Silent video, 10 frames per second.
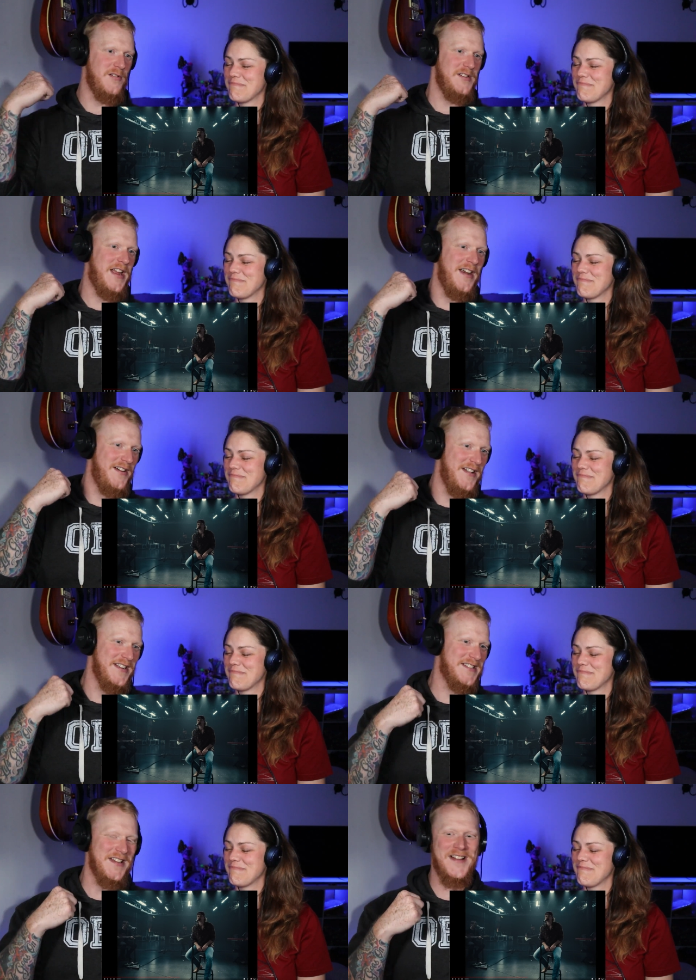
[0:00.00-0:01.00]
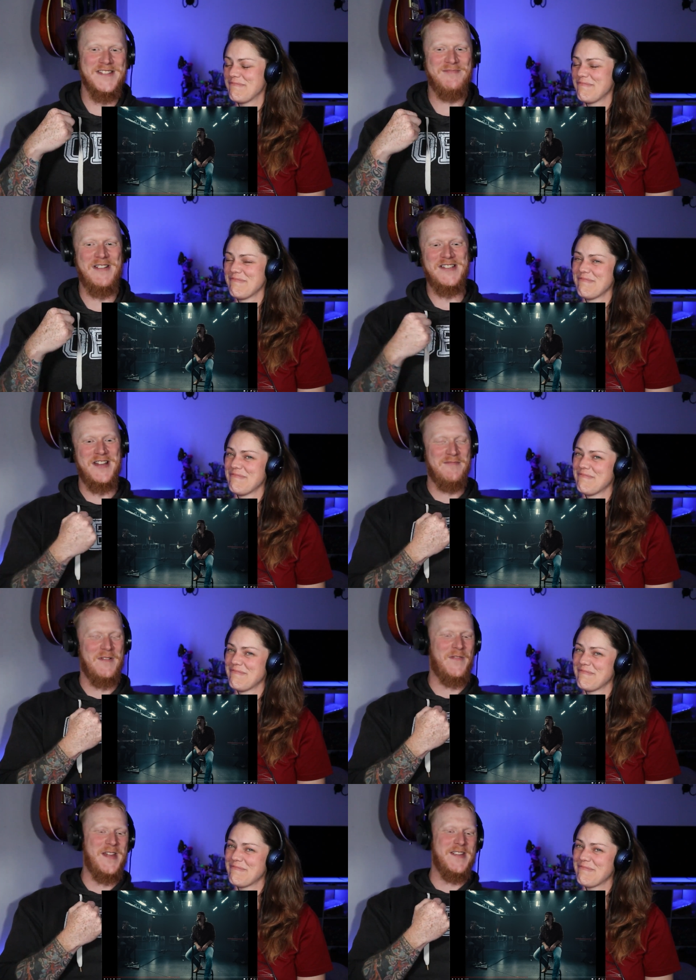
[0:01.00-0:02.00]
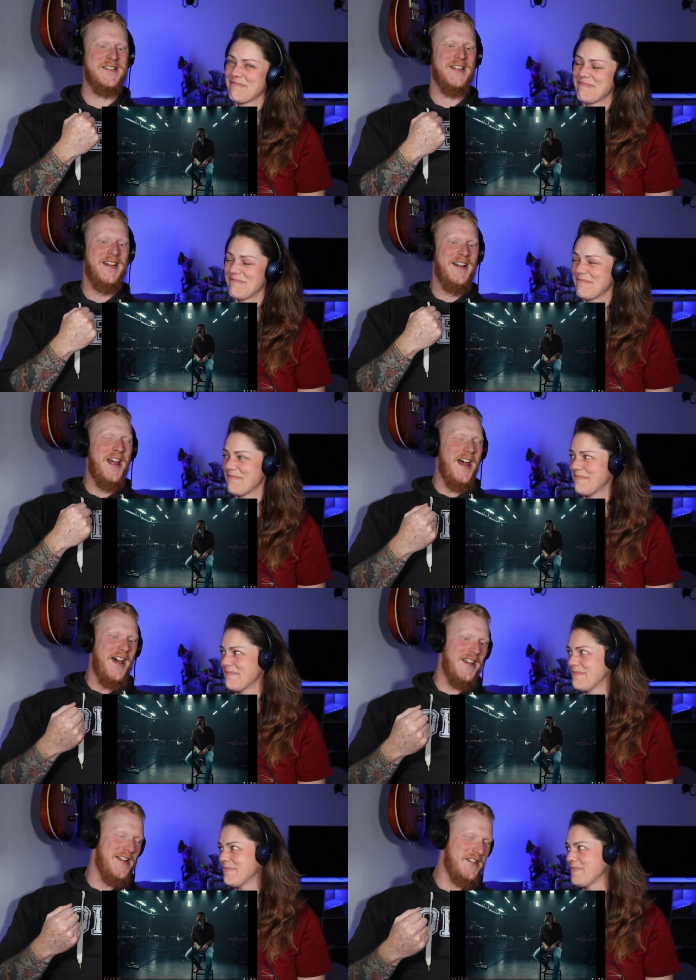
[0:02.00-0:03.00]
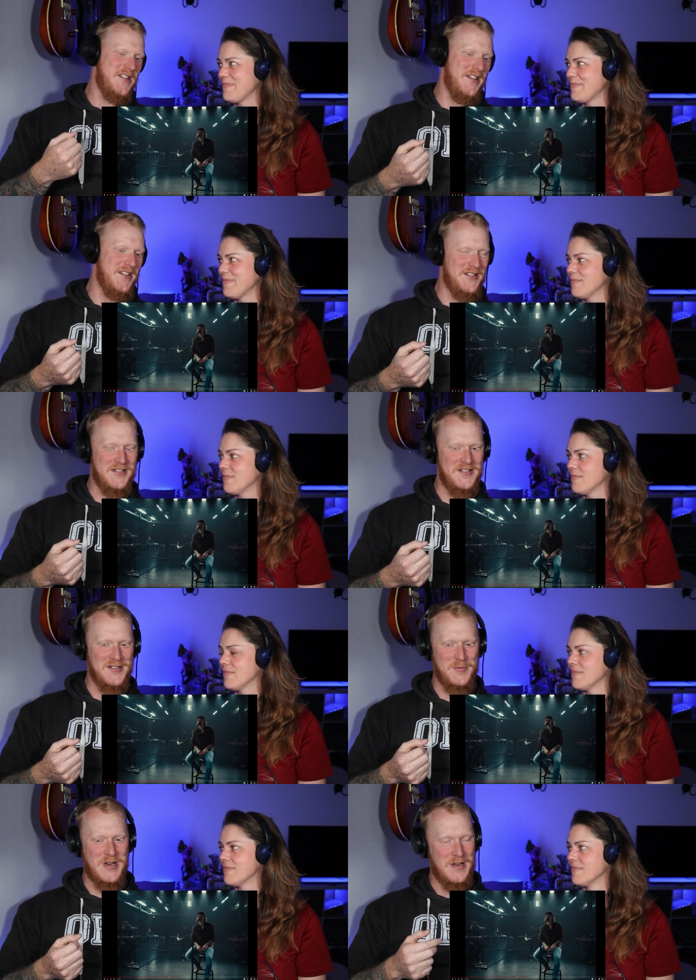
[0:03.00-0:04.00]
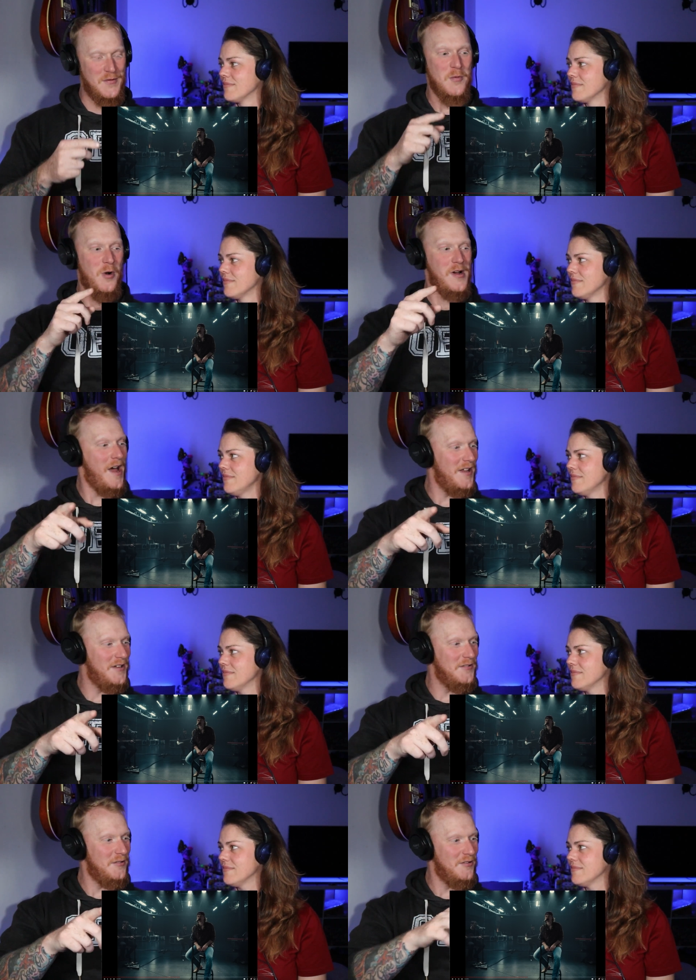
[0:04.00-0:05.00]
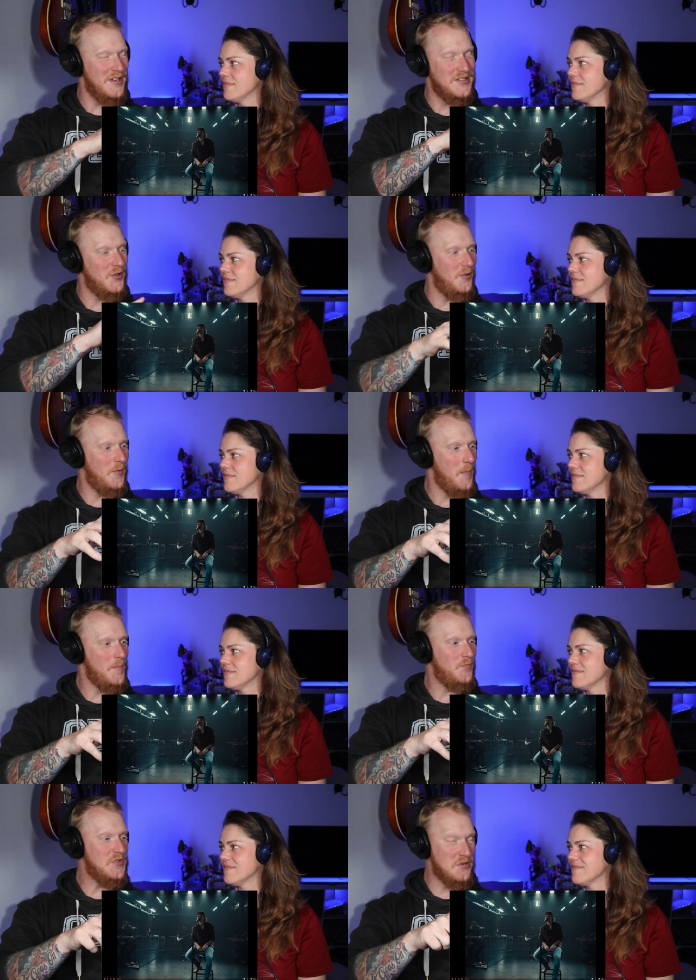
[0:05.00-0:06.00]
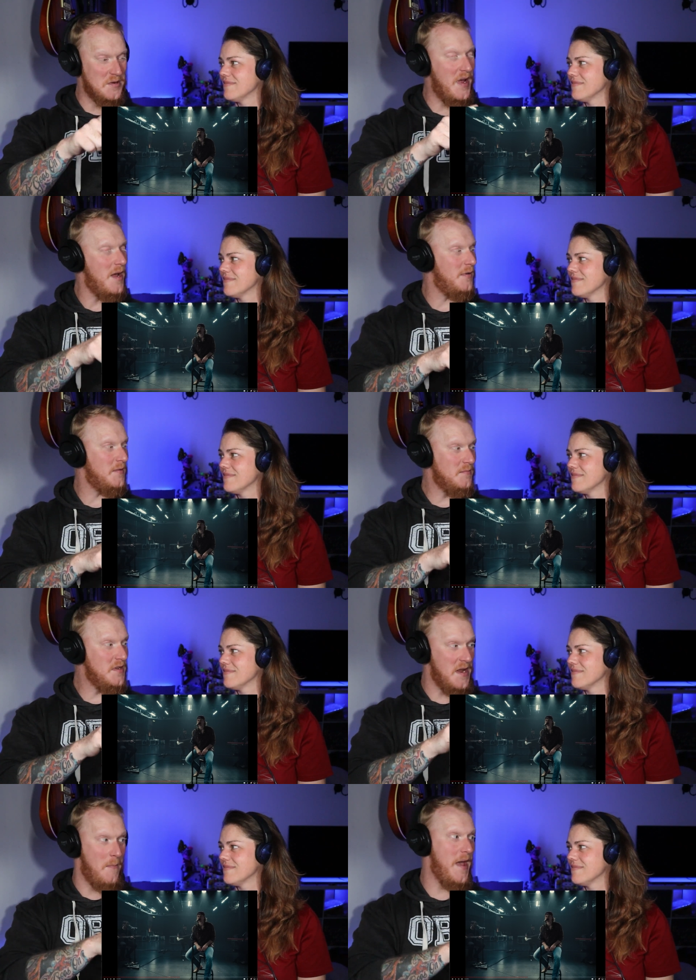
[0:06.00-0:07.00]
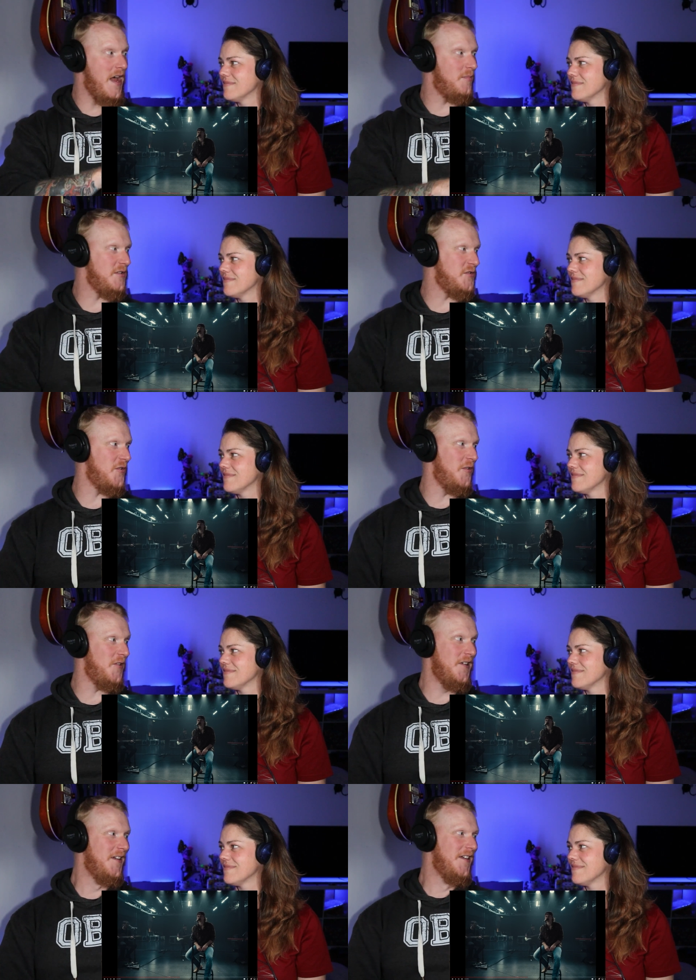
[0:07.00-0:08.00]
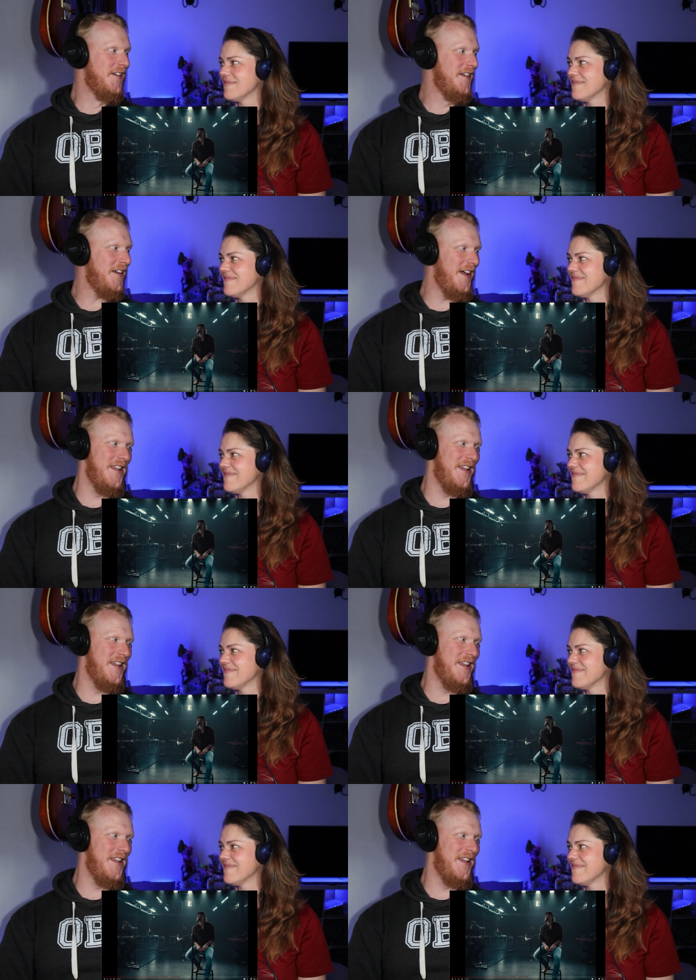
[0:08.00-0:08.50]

Speaker 1: own, carrying the guitar smashed out my face. And then she literally just went, If you walk out that door, it's done. So you better be you better be sure. I